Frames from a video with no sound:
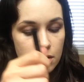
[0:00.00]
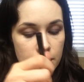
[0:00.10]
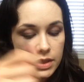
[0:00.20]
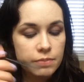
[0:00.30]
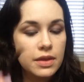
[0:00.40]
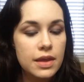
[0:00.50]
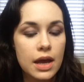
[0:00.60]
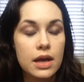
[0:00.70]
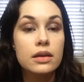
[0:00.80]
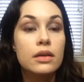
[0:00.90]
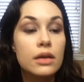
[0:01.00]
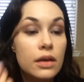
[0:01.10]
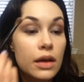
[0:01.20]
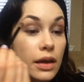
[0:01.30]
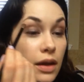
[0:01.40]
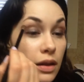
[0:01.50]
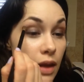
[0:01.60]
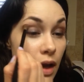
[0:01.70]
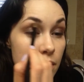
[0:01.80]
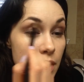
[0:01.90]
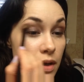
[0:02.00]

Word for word: I'm gonna get some of that and get that in my